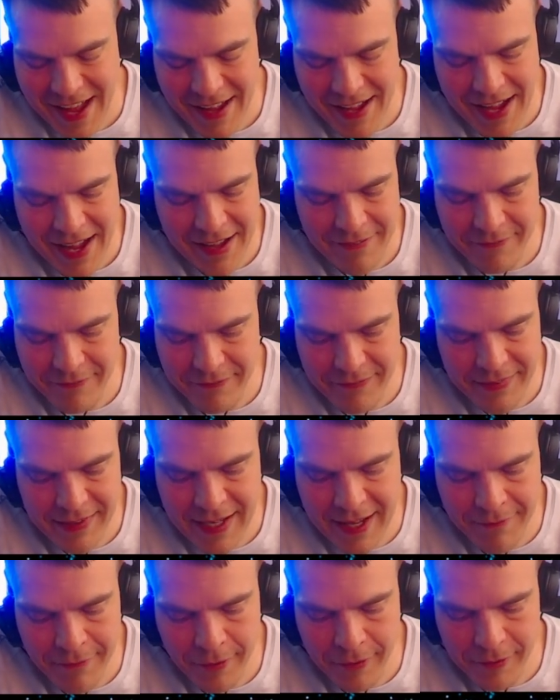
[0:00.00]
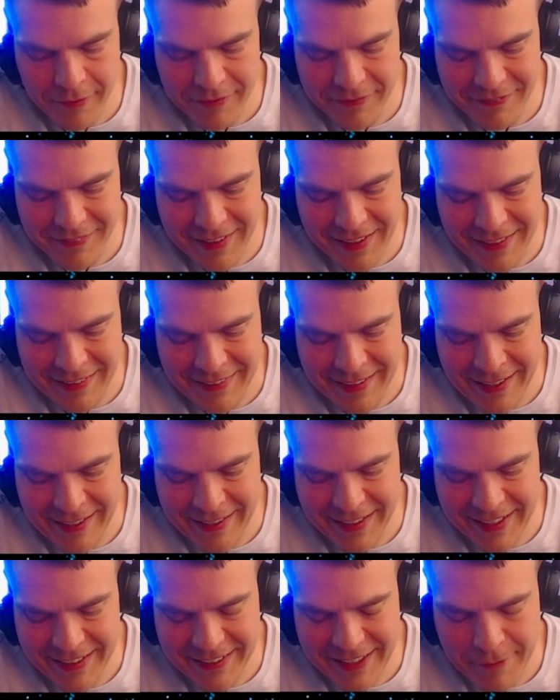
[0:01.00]
I've never
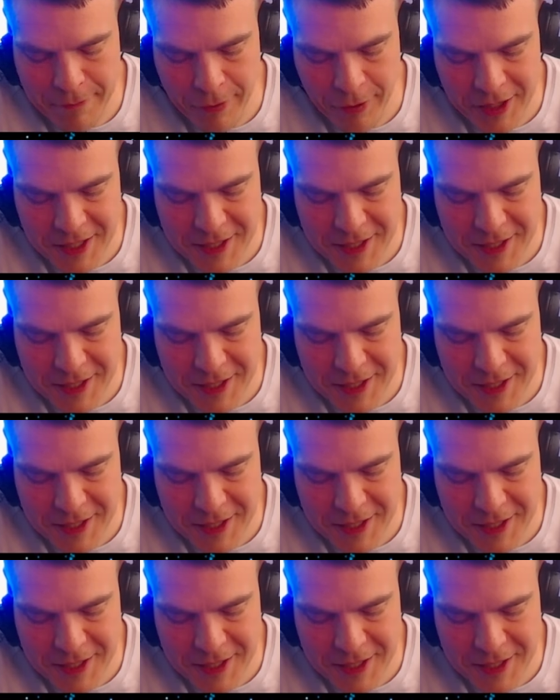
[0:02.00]
intended the brush